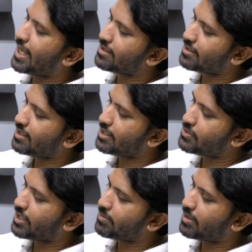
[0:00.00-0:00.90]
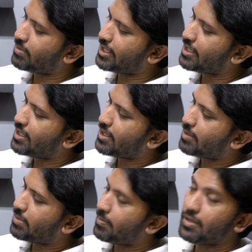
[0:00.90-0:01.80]
antenna that you can probably
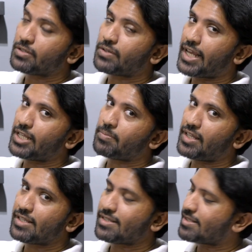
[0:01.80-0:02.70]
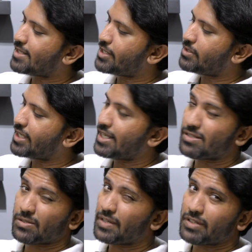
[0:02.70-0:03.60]
pop onto any place inside your
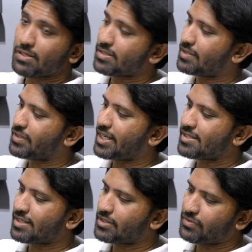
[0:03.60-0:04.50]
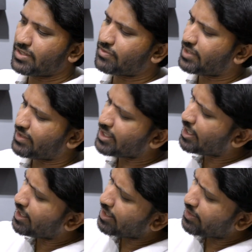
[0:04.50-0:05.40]
casing or even outside of your casing that you feel
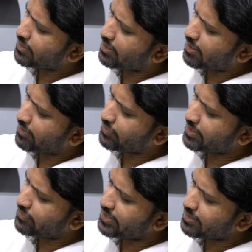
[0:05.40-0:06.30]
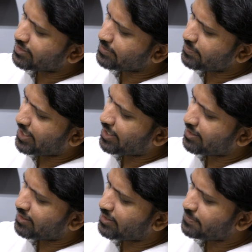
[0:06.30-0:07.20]
fit.
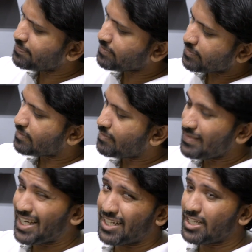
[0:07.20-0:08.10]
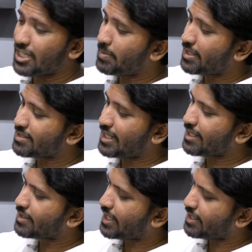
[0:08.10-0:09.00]
And a little bit of
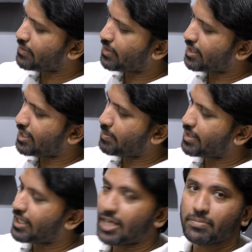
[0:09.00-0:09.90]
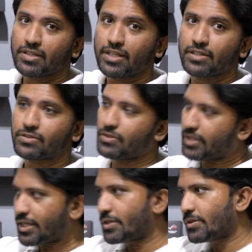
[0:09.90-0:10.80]
slack. I think you've got a little bit of cable here, so you
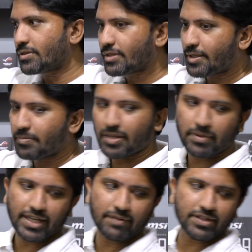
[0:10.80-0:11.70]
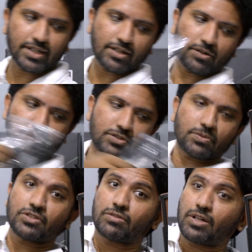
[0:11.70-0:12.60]
can maybe have it a little closer
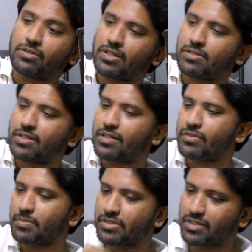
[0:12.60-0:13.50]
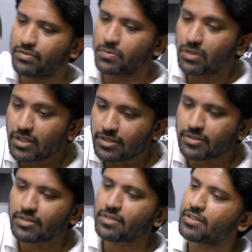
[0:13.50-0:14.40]
towards your router outside of your machine if you want.